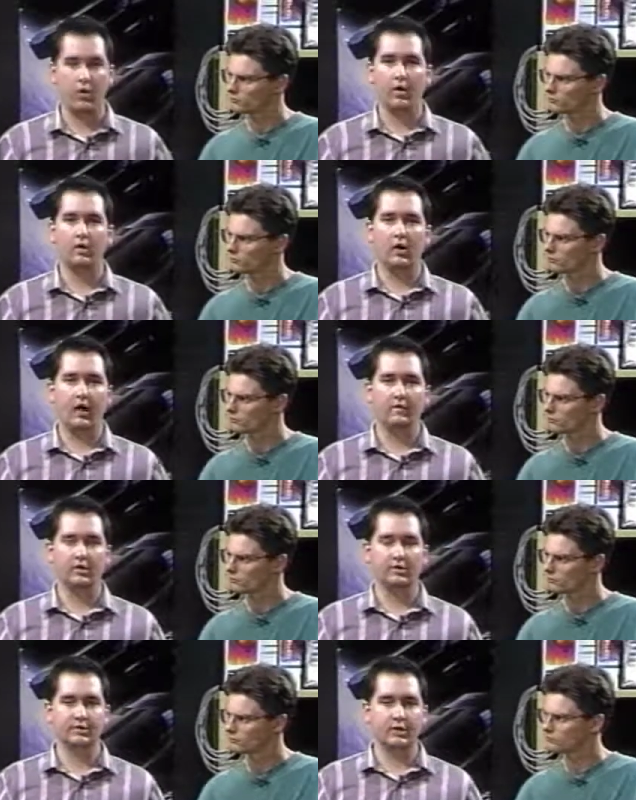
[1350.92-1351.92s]
Speaker 1: one, you have to
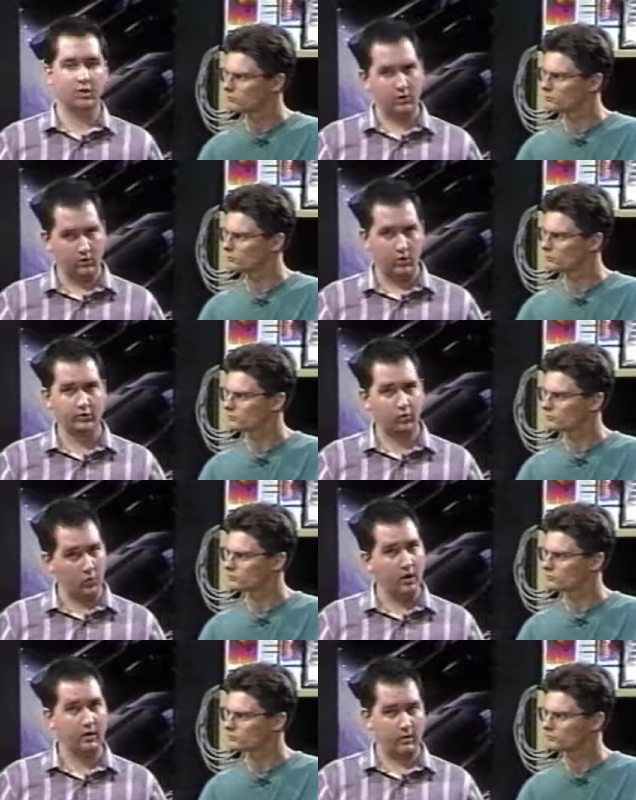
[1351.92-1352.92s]
consider, of course,
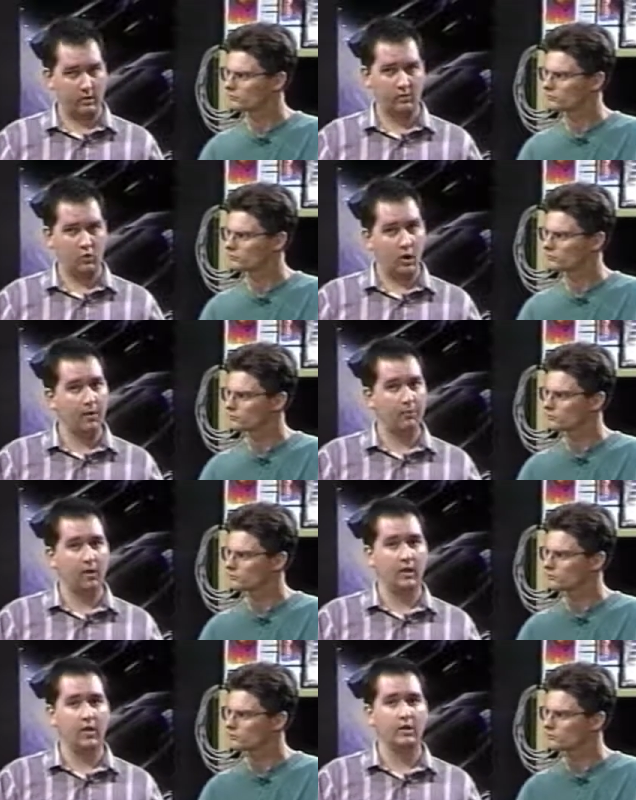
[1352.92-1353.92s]
what you are
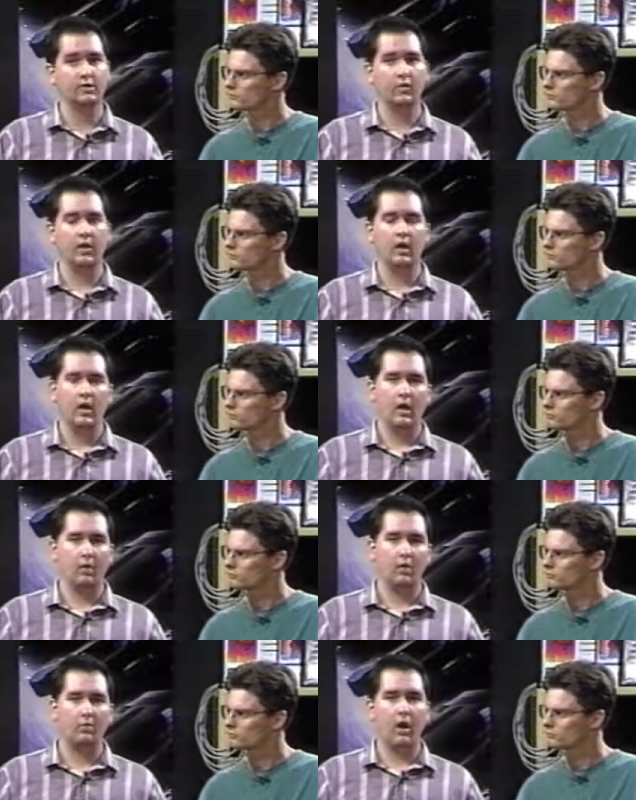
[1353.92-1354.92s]
plugging into it.
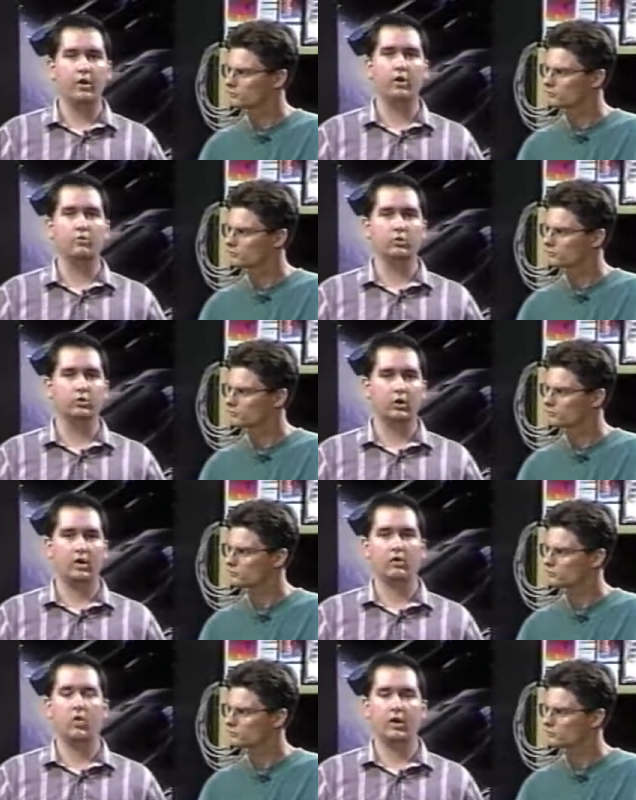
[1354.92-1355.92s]
Your monitor will draw
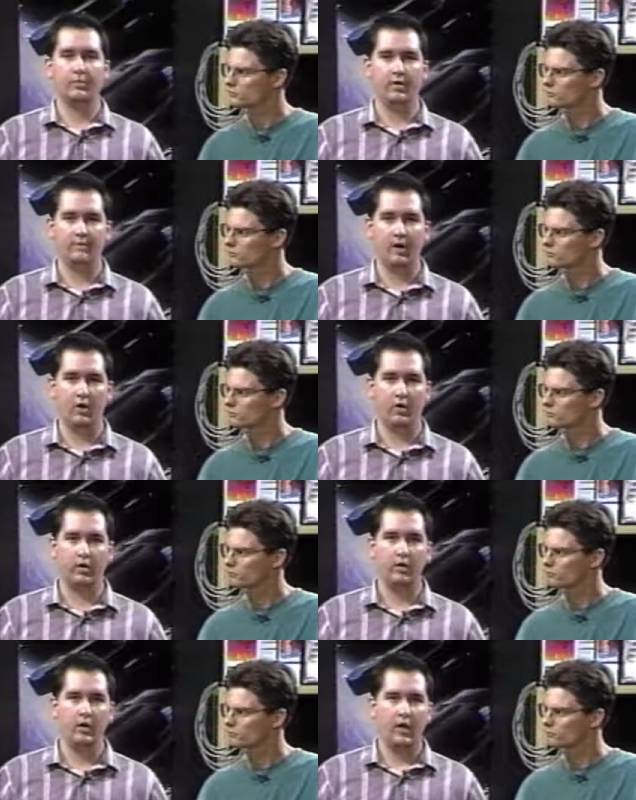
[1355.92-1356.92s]
quite a bit of
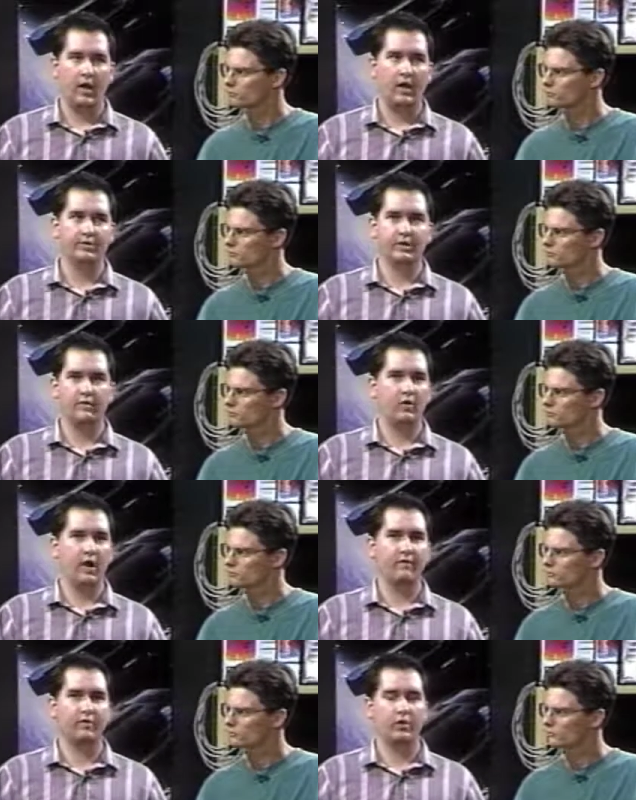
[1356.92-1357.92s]
power, and say if you
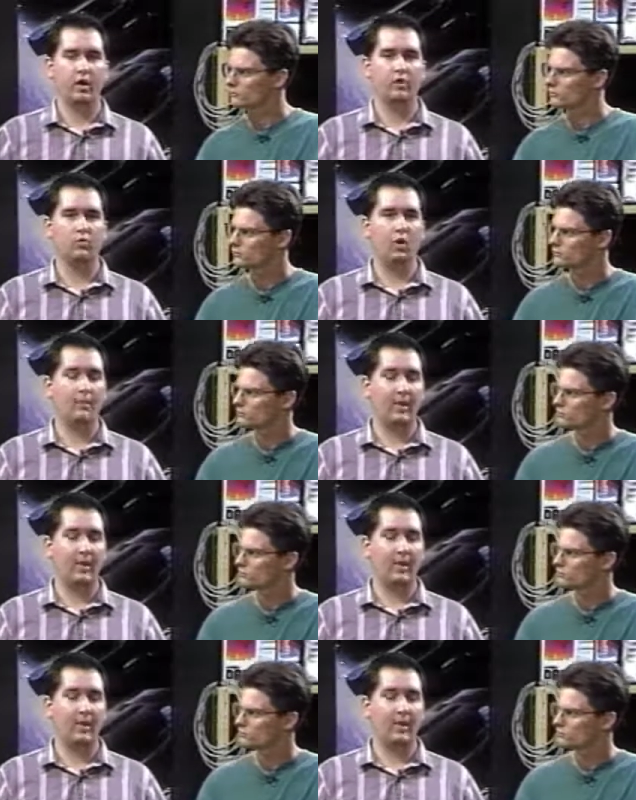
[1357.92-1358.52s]
have a 300 watt